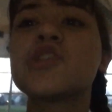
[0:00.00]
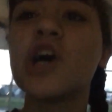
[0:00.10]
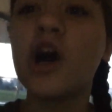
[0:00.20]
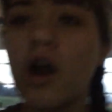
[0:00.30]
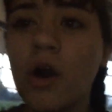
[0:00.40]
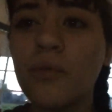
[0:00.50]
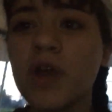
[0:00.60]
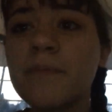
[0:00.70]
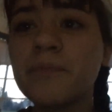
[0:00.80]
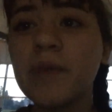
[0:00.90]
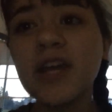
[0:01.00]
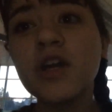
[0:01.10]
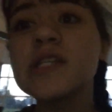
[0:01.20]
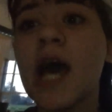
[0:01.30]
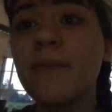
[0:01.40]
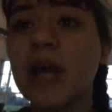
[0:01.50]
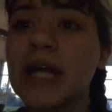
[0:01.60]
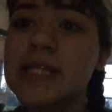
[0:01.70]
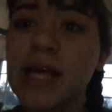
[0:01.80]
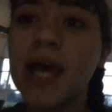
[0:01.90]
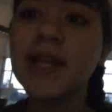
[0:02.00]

So we made good time. We got to the